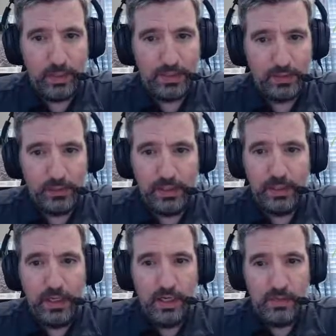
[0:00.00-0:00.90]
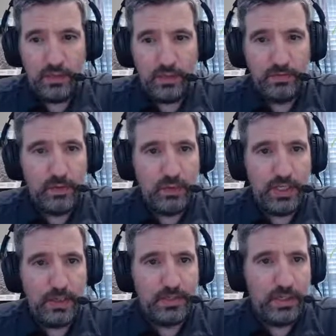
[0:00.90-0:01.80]
Directory. Just a few
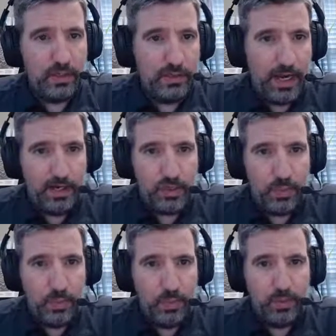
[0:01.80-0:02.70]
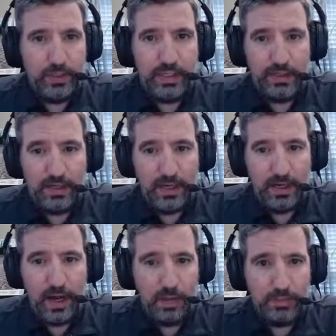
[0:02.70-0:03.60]
steps there in the Azure portal to get that
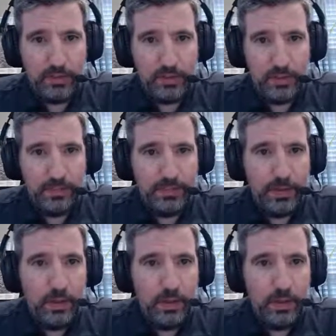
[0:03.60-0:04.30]
accomplished.